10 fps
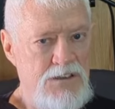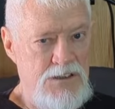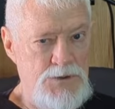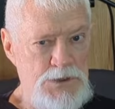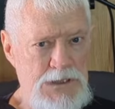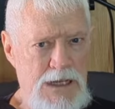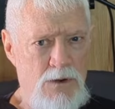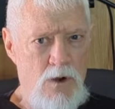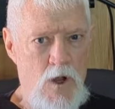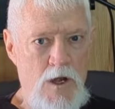This was
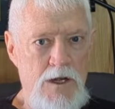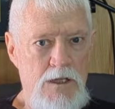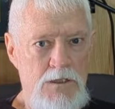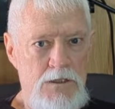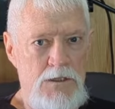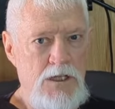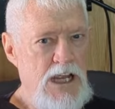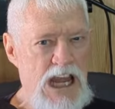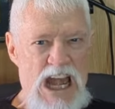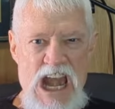later on.
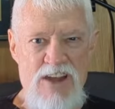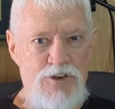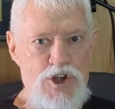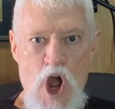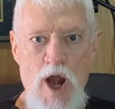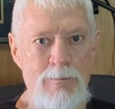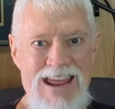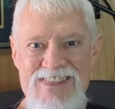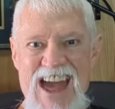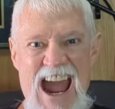He never taught
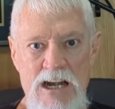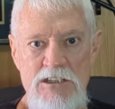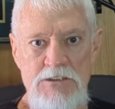me that.